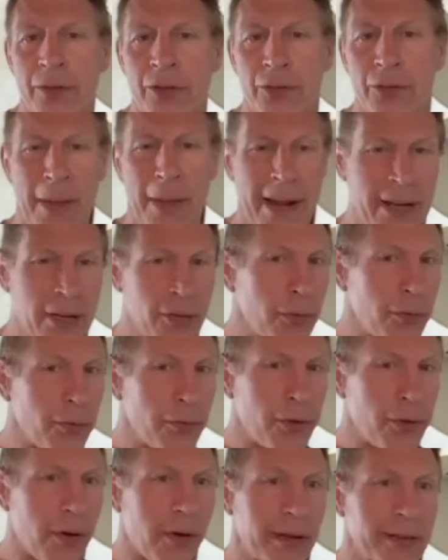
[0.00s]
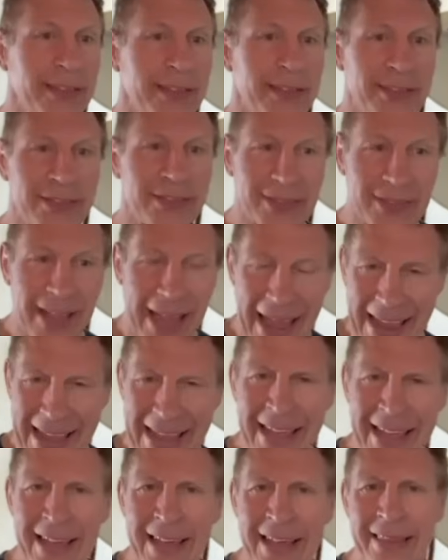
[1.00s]
The Spanish authorities
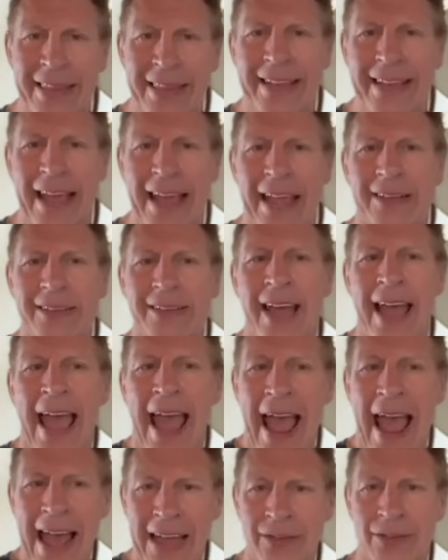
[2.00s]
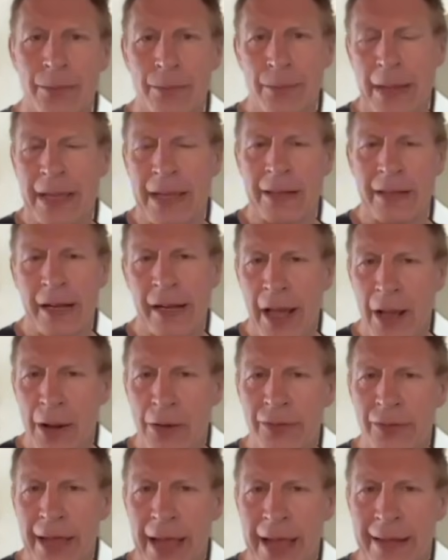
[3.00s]
say the case hasn't been
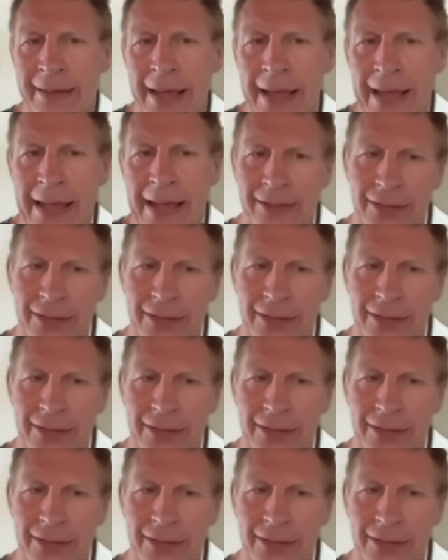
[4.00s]
closed yet.